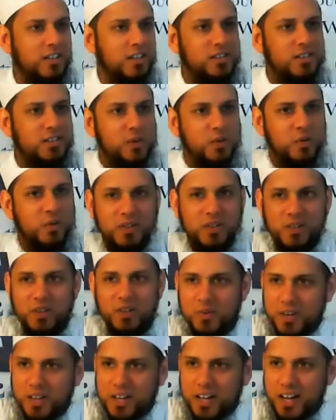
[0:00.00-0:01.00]
You say, well, you
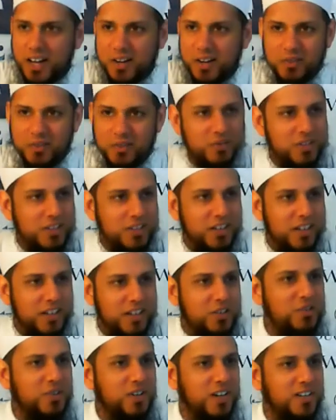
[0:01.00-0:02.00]
know what? I don't really
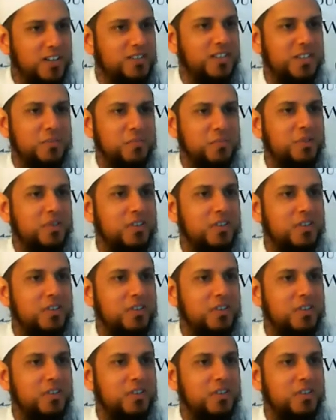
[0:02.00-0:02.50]
need you guys anymore.